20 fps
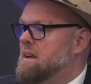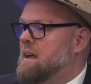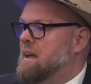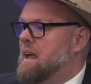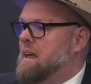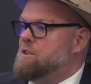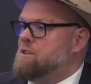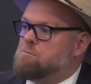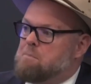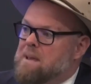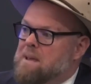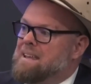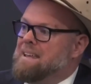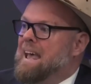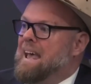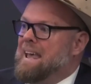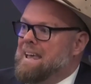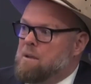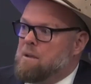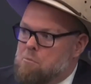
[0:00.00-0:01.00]
has been
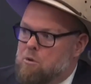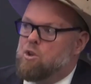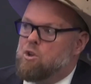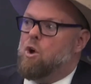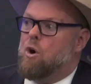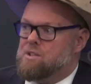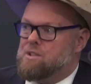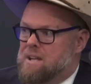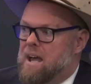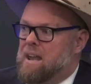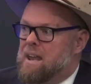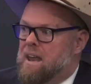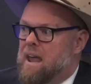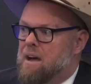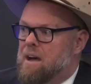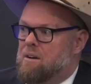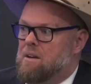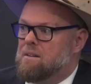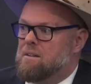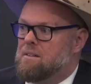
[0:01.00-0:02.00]
getting got at
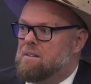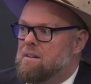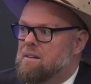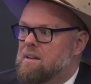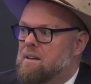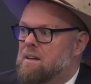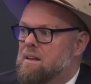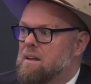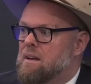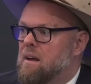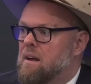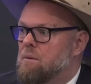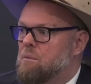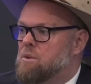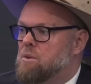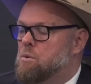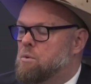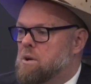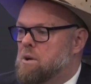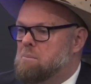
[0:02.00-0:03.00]
now.
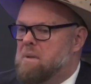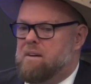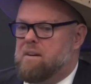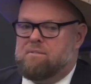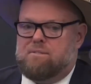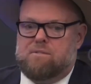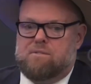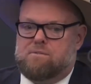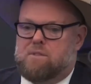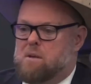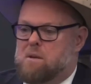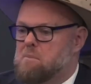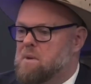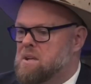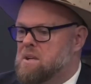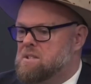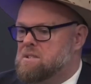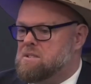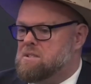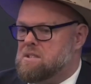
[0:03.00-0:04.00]
We're talking about
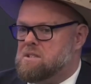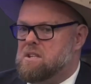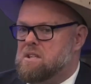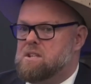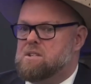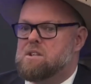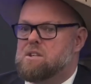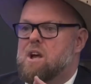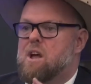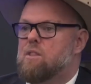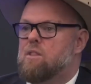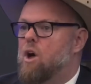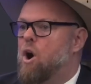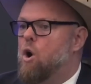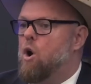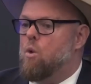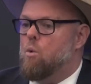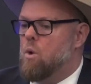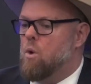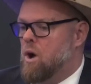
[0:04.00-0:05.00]
15-minute cities, the
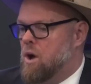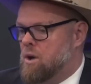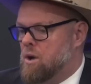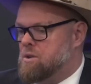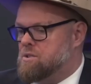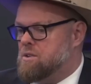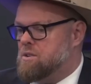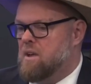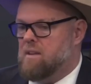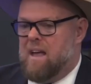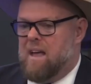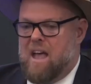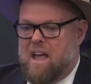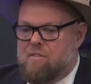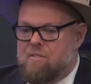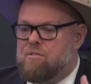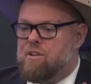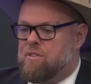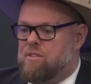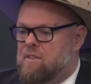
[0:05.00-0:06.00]
whole works.
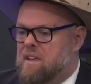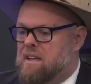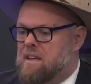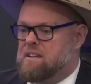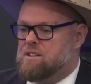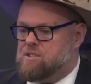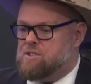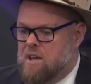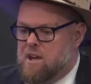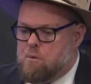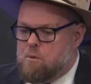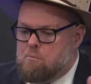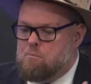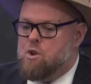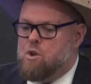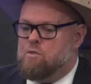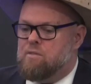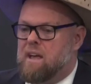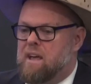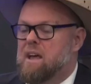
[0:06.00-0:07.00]
Everything is
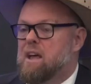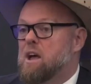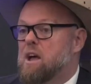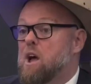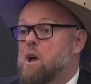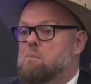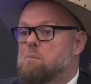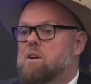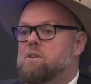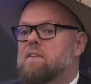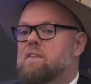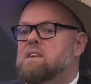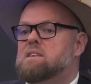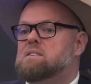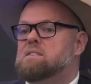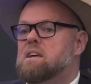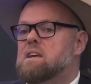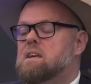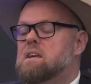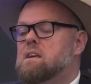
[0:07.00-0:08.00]
moving. But they
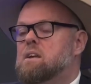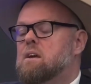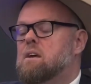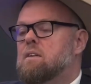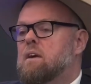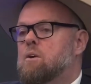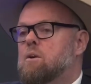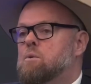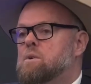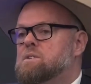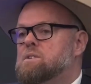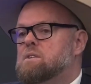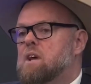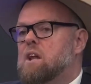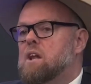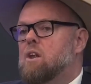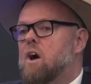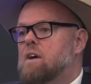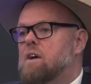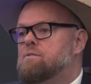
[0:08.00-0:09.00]
say, they always
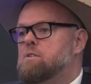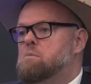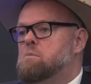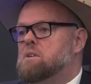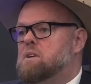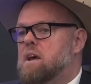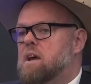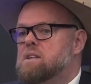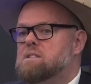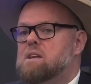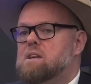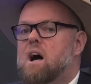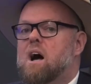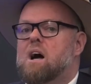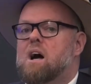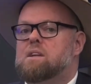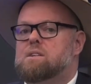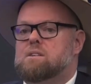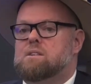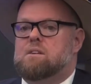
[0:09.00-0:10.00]
say life imitates
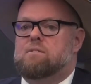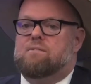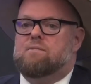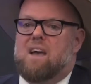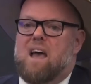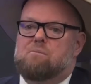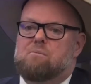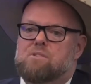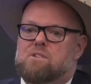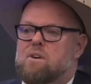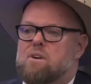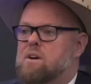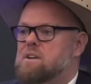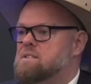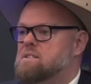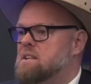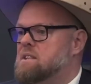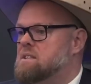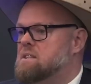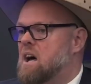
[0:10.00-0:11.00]
art, and if
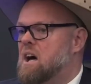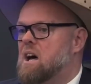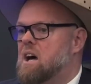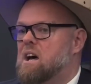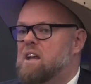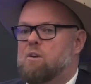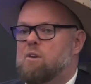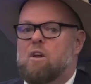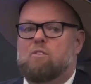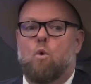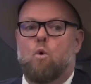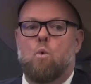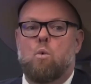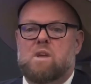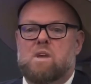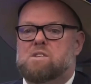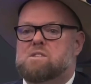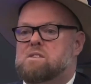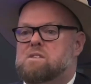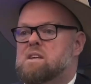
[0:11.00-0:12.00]
advertising is art, and all
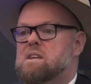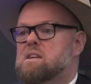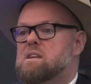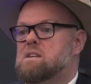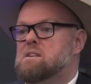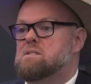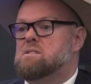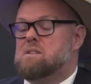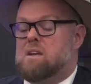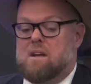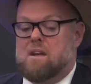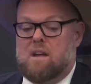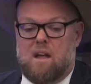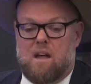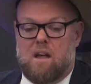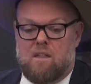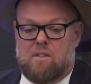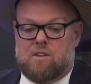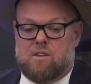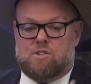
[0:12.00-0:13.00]
we see is
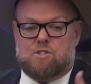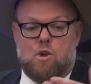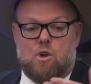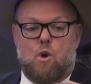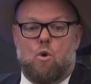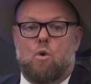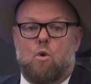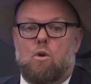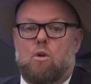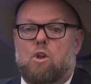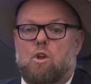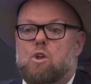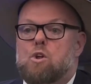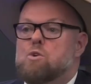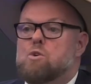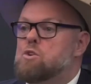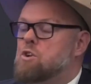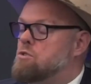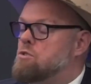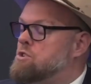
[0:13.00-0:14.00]
this
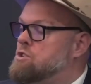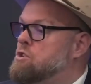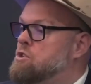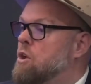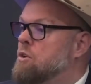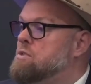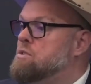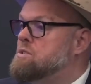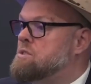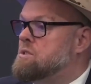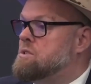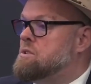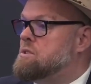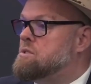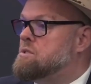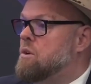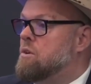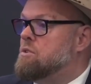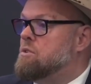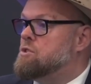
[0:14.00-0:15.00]
ludicrous
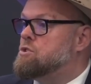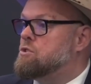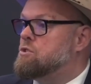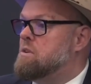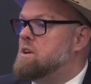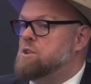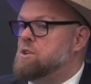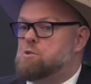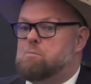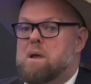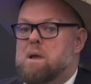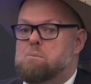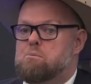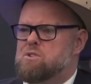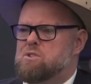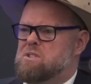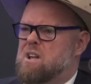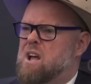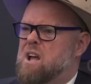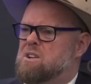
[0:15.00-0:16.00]
nonsense on the screens,
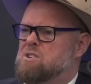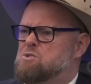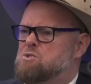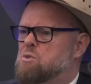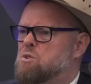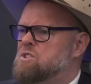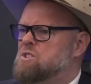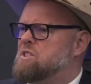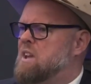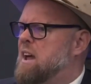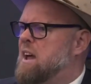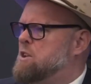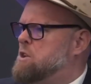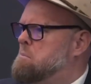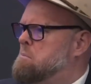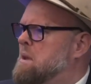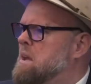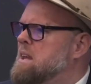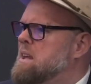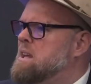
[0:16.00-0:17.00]
people start
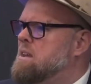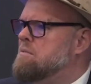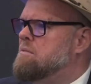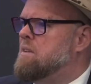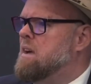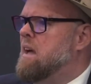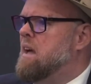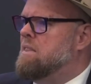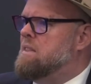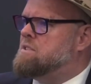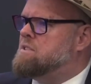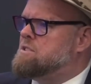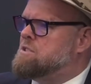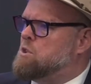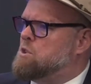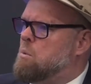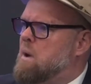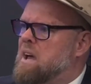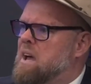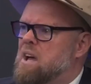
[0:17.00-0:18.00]
to believe this is
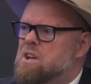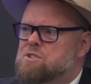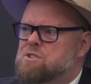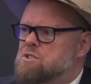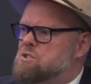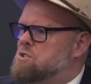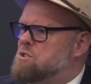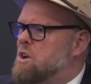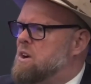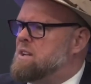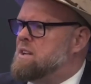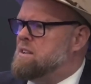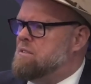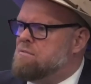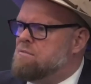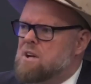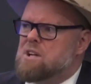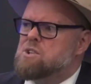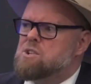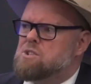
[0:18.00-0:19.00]
the way our society
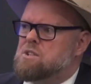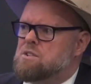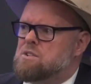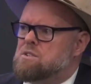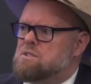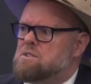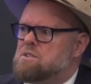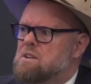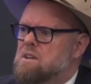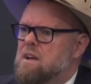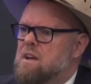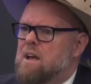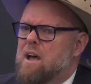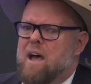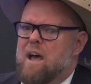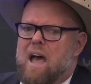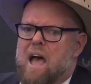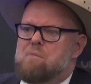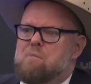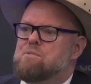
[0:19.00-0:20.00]
functions.
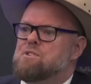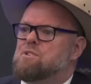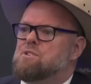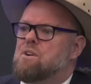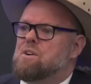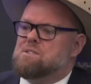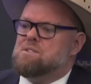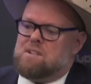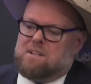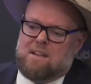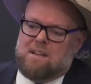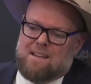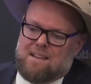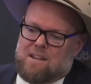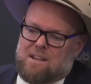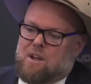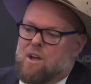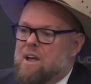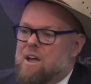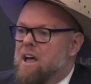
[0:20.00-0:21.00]
Advertising,
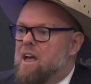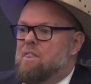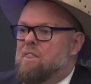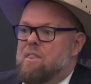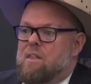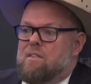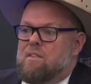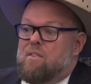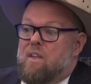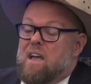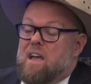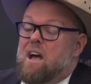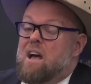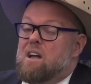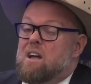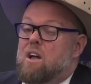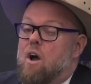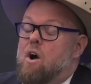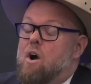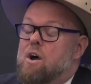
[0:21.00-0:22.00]
they
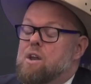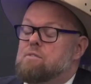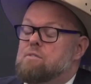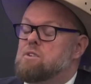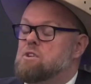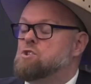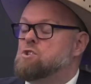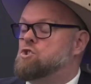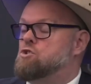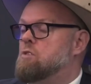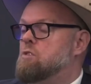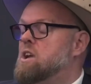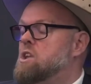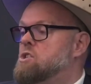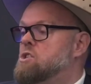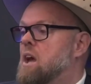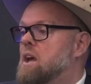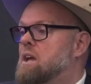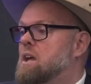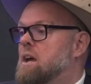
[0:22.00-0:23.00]
are kind of in a
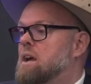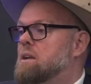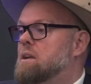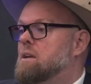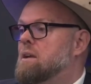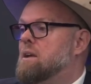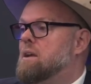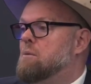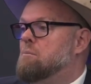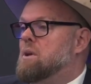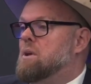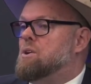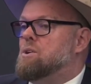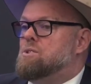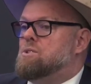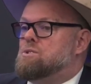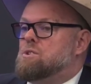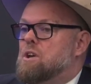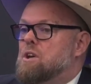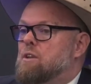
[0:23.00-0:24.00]
straitjacket
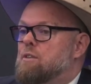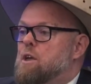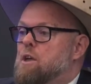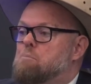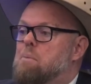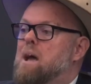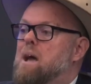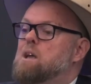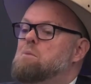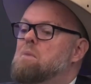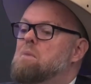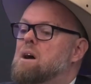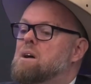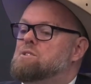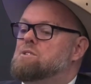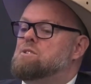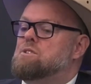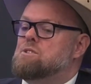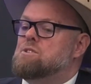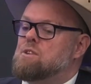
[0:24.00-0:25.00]
because their
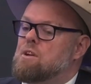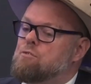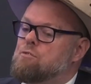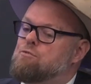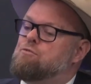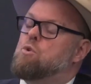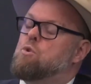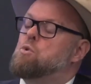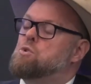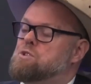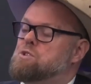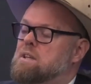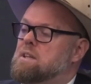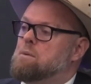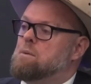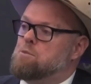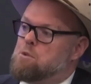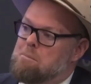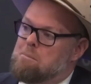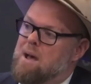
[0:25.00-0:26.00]
paymasters are forcing
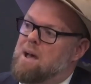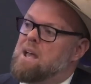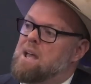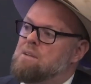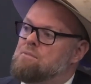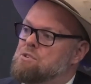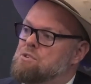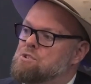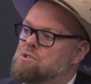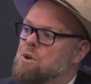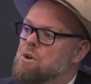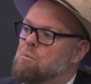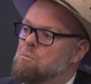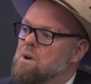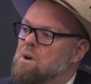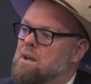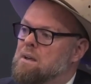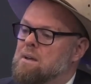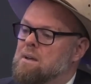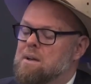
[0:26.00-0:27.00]
them to behave in a certain way.